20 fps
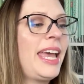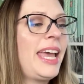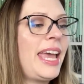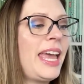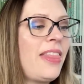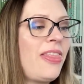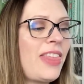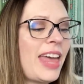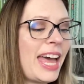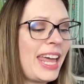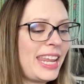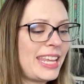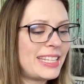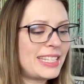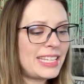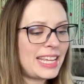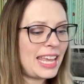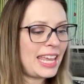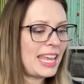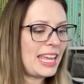And that
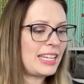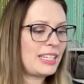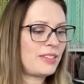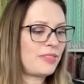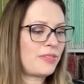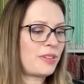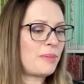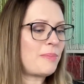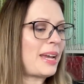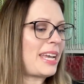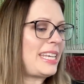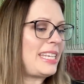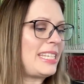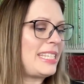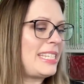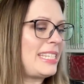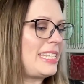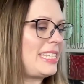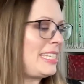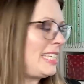is it for my
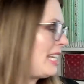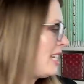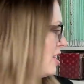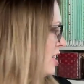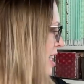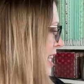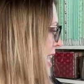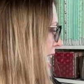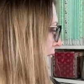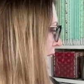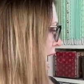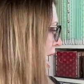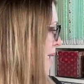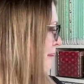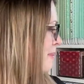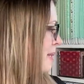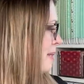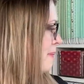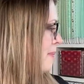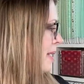stitchy
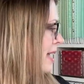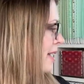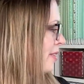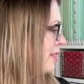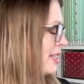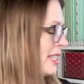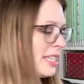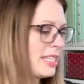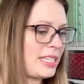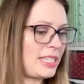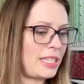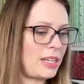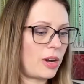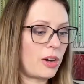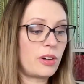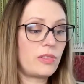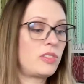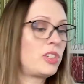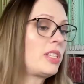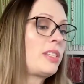happy mail, to,
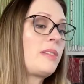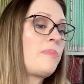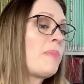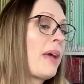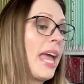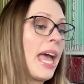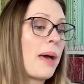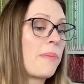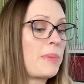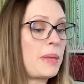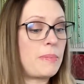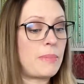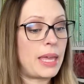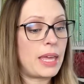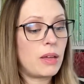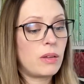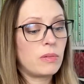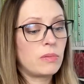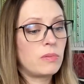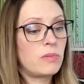or just my happy
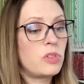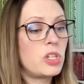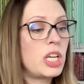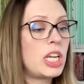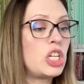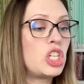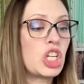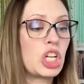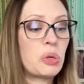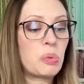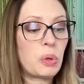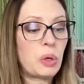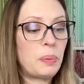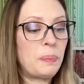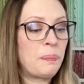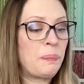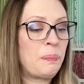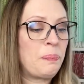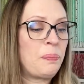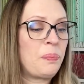mail in general.
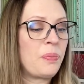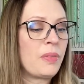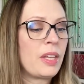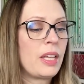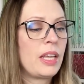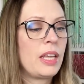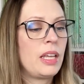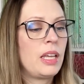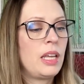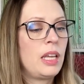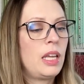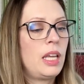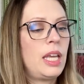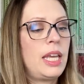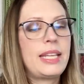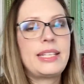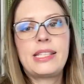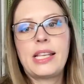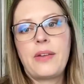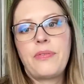
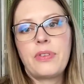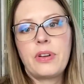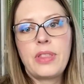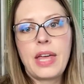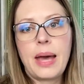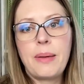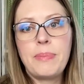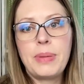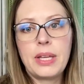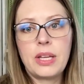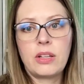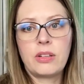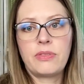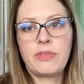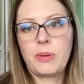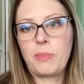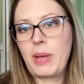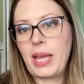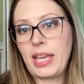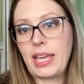Except for that bill
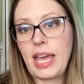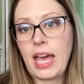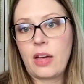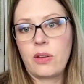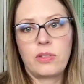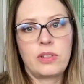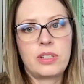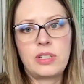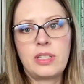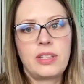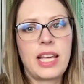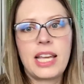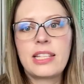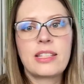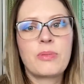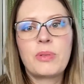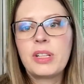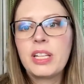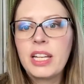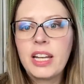from my accountant.
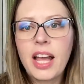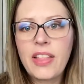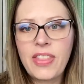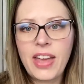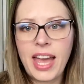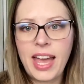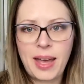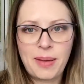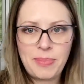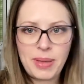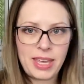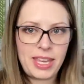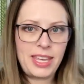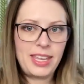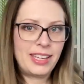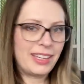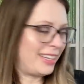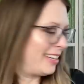That's really not that happy.